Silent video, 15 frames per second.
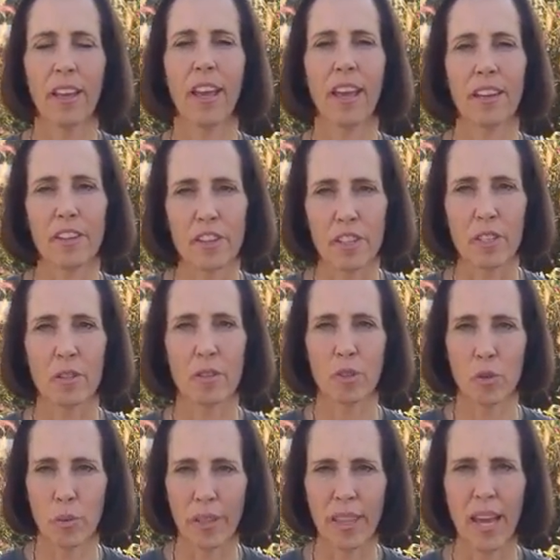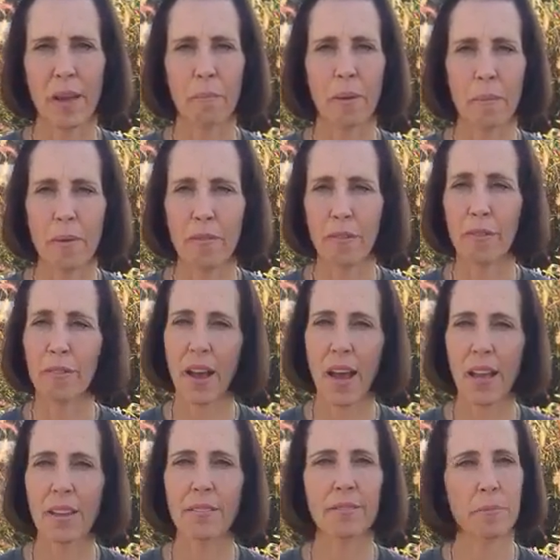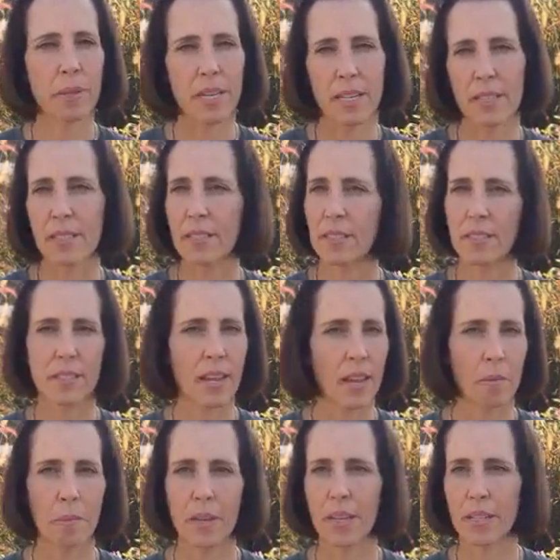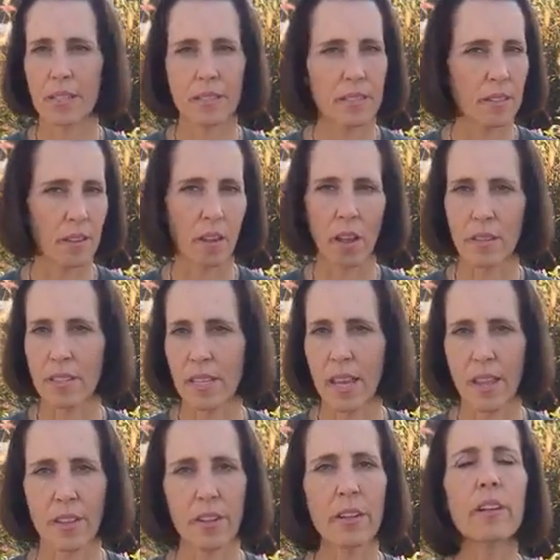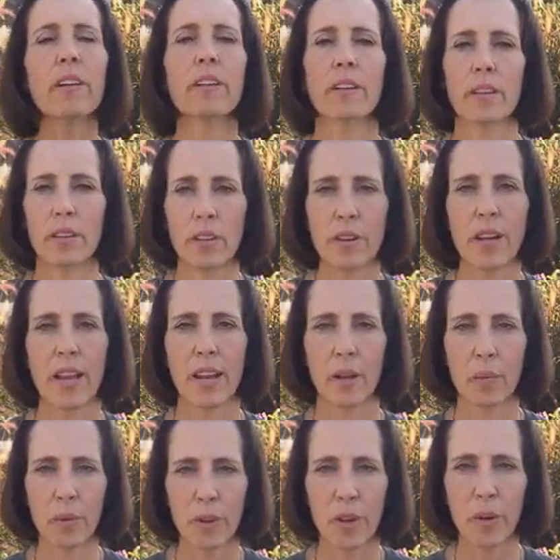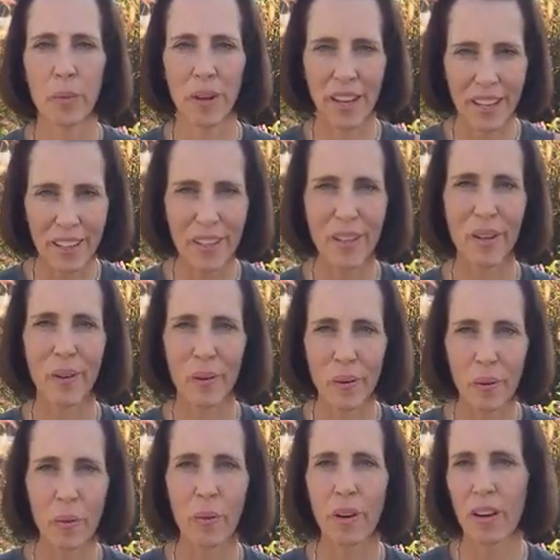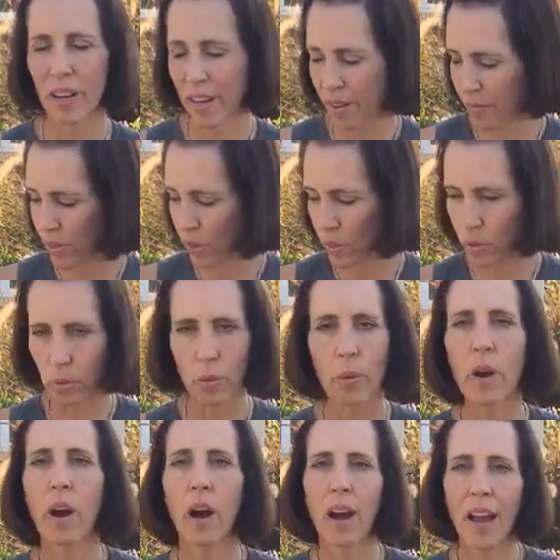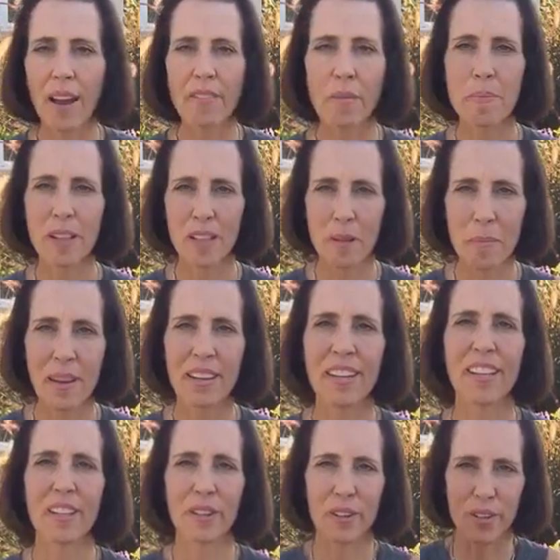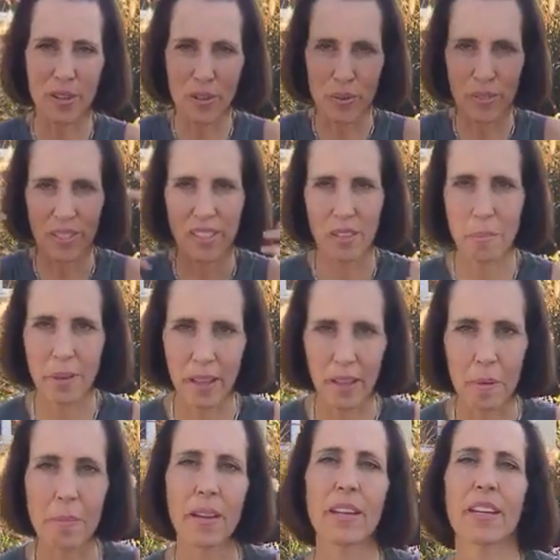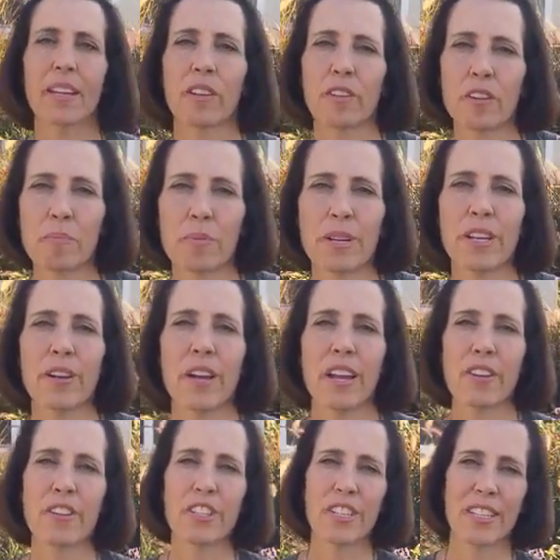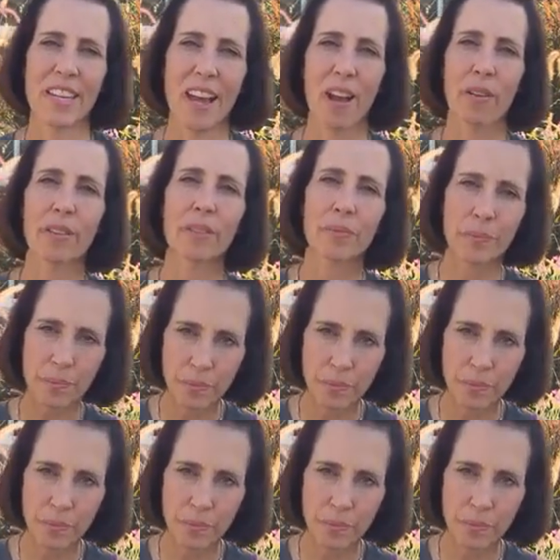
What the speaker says: And just doing that maybe for 5 minutes, 10 minutes altogether, your headache will go away. Or if you have a belly button healer, using the belly button healer to bring your energy down